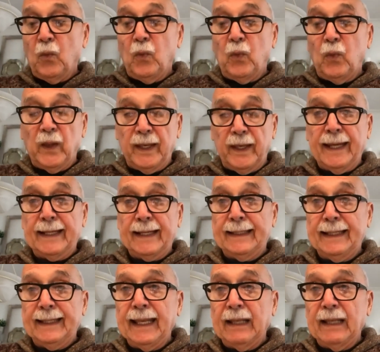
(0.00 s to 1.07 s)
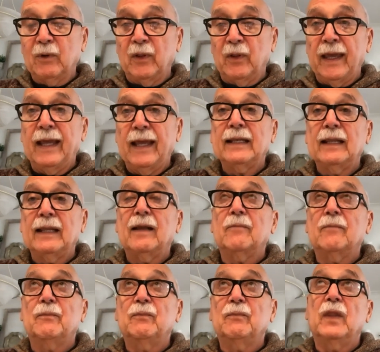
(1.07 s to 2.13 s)
that
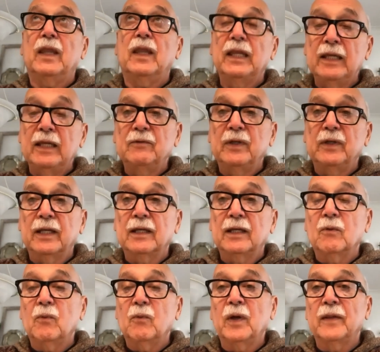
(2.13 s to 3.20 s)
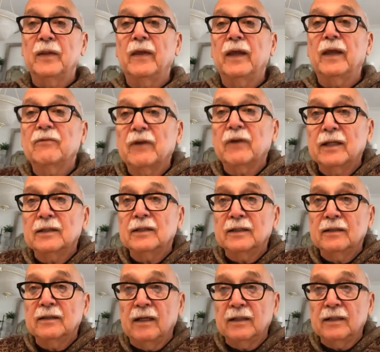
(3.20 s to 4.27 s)
evening, when they finally
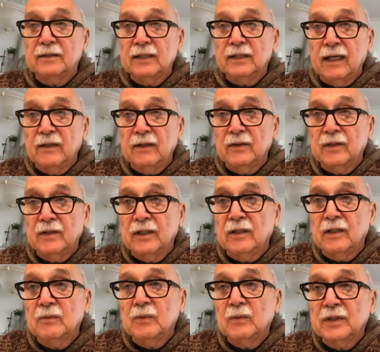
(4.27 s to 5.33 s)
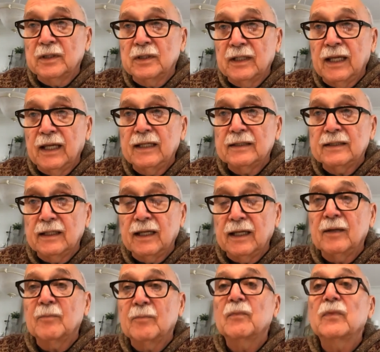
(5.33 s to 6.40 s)
got us out of there, when the tanks
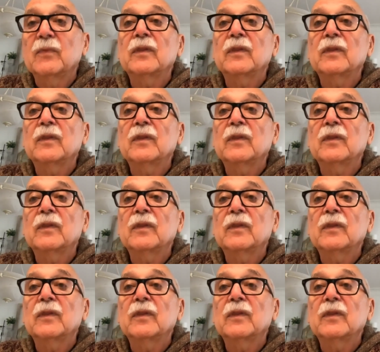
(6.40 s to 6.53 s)
came,